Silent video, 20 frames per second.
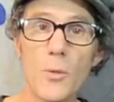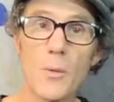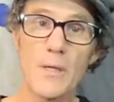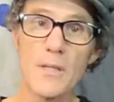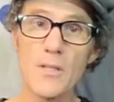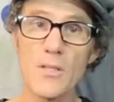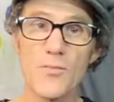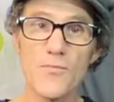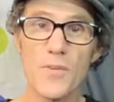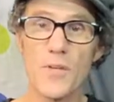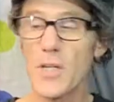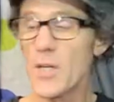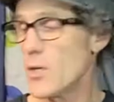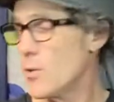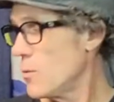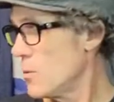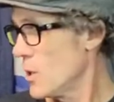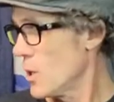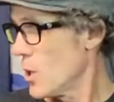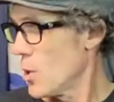in this
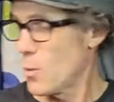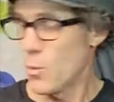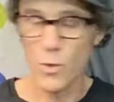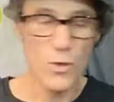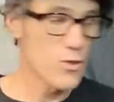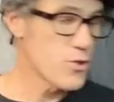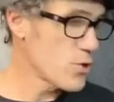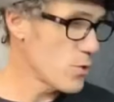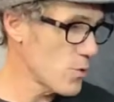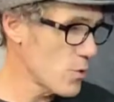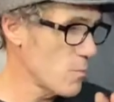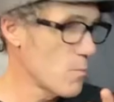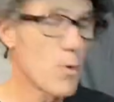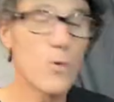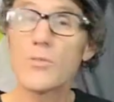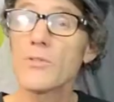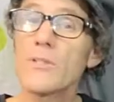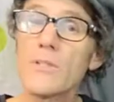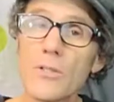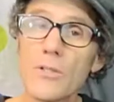video, we'll show you
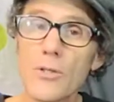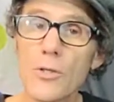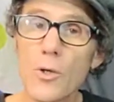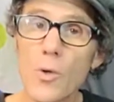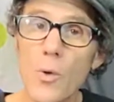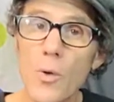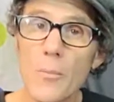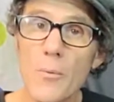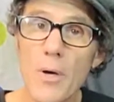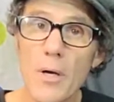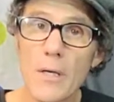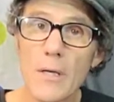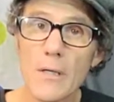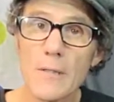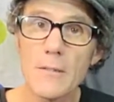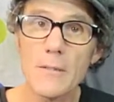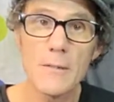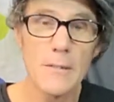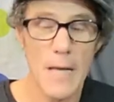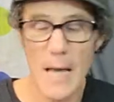mostly the decor
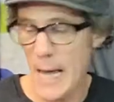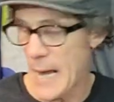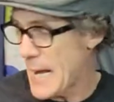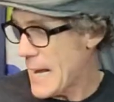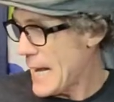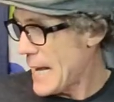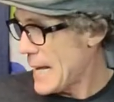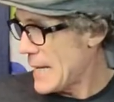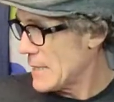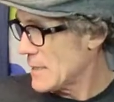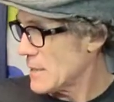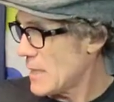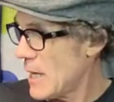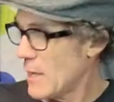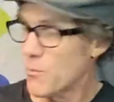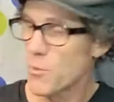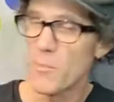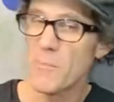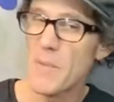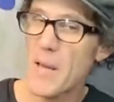products and
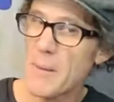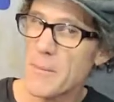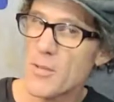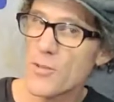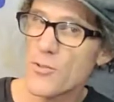I will maybe